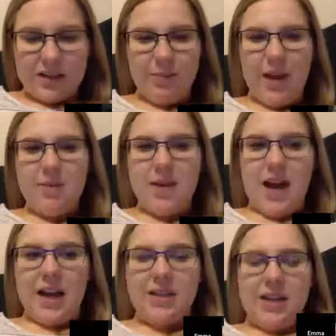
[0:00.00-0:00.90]
Maybe
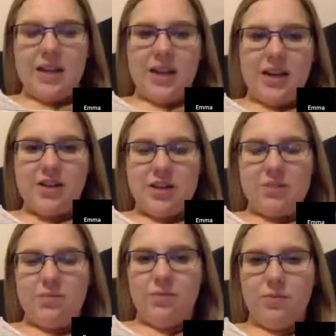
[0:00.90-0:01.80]
I did and I just
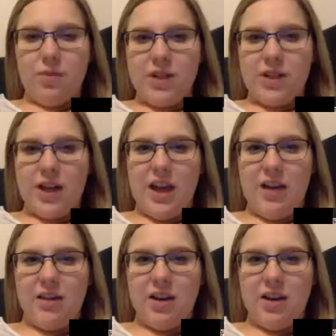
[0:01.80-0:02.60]
wasn't clearing.